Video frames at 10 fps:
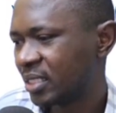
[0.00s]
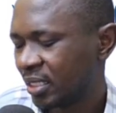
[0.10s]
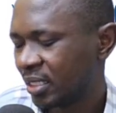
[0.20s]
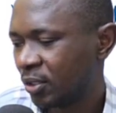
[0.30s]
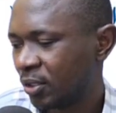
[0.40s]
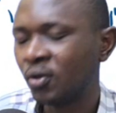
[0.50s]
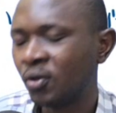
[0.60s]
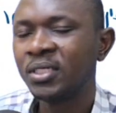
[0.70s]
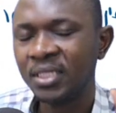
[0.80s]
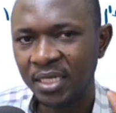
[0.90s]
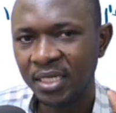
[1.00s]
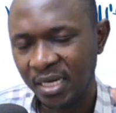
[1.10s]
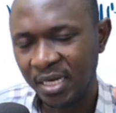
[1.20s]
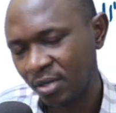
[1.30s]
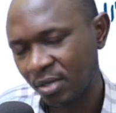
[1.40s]
The other one is
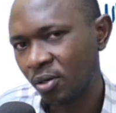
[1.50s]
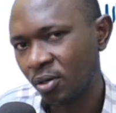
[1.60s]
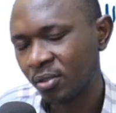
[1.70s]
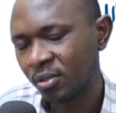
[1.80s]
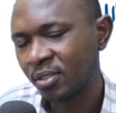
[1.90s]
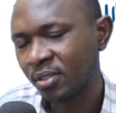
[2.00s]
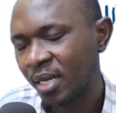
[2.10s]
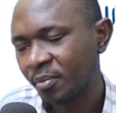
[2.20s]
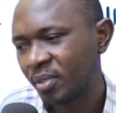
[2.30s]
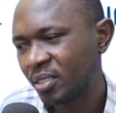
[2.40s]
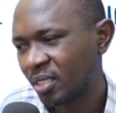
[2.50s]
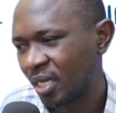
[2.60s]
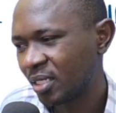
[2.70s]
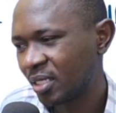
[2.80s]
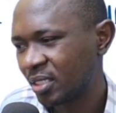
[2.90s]
auctioneer has the right to put
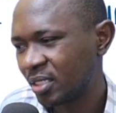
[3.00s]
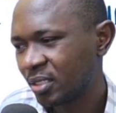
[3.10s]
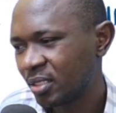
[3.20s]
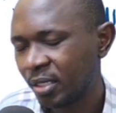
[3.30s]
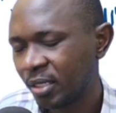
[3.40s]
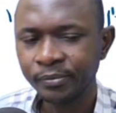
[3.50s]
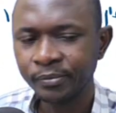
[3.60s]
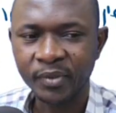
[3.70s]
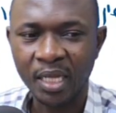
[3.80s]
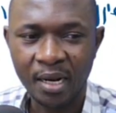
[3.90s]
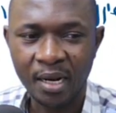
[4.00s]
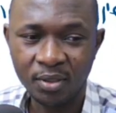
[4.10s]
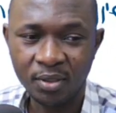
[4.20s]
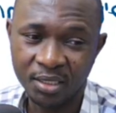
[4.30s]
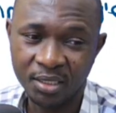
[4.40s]
conditions of his choice.